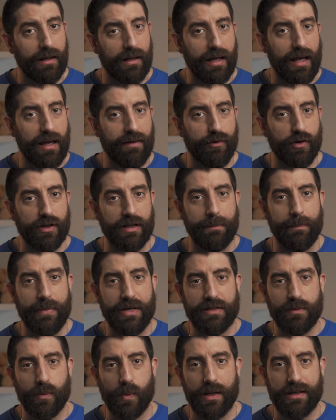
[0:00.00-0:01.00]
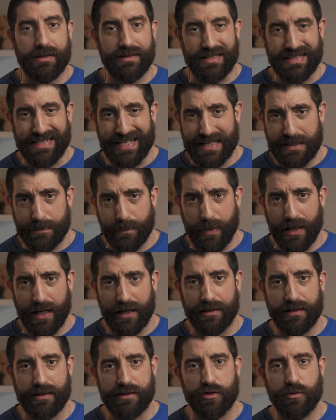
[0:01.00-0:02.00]
And for the impatient ones, just
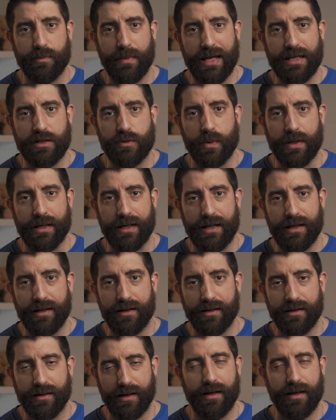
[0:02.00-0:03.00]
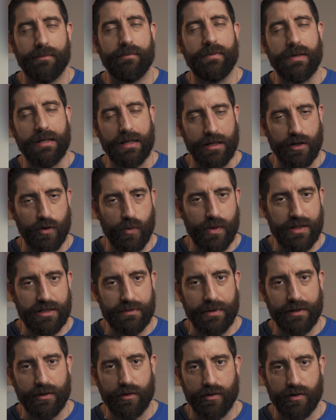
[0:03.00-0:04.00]
plug the Zoom H1n via
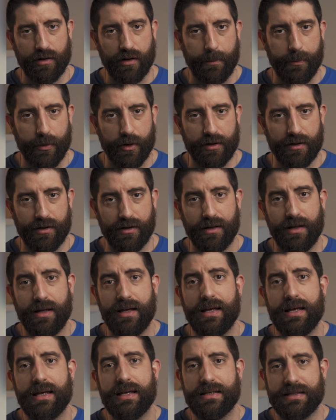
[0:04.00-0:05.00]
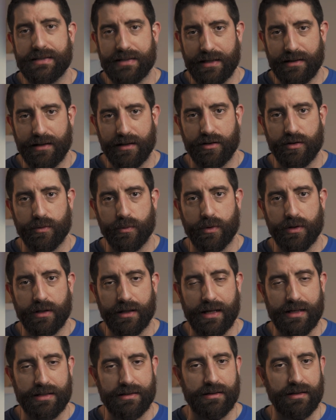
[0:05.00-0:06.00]
USB to your computer, set it to
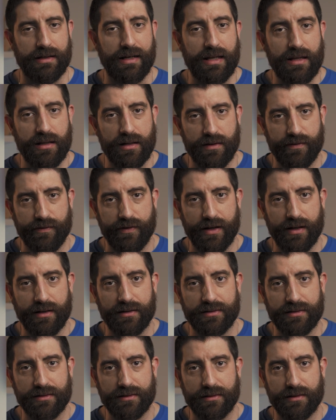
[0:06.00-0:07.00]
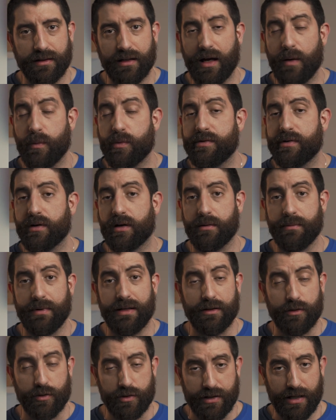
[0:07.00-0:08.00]
work as an interface. I would
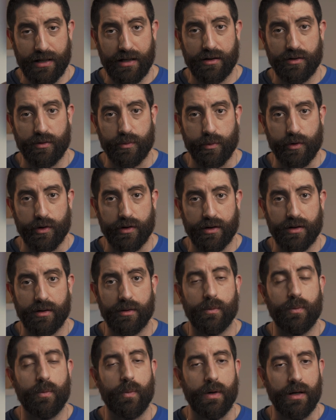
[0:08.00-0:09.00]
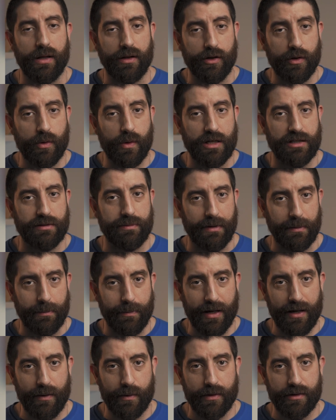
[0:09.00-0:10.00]
recommend to set it to work with USB
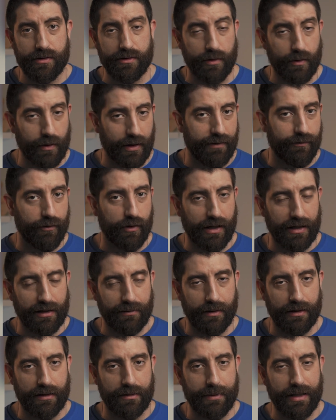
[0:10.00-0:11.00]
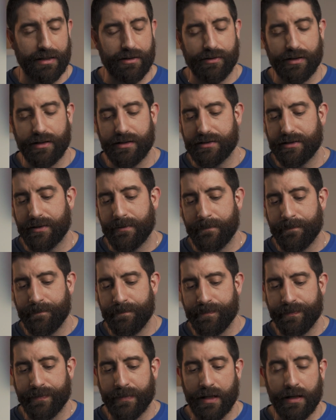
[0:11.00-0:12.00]
power so you can forget about batteries
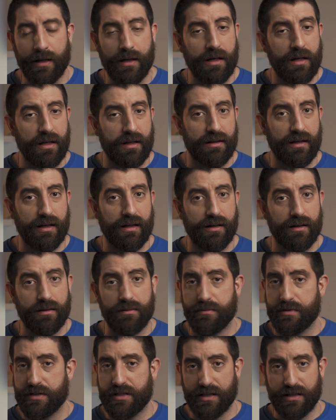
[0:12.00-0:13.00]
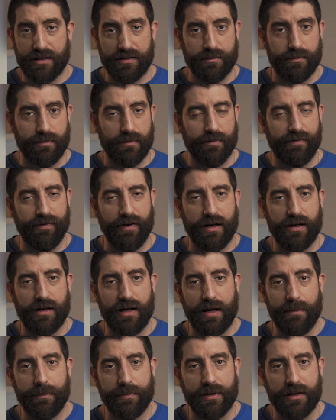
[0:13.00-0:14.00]
then just fire
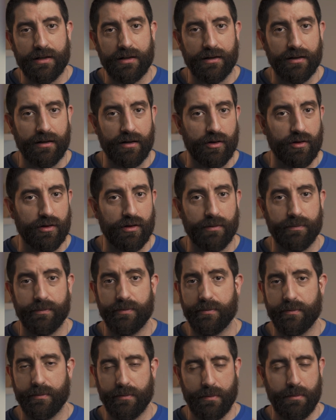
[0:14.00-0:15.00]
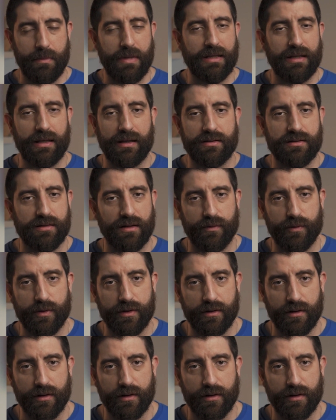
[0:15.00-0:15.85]
up the, your meeting software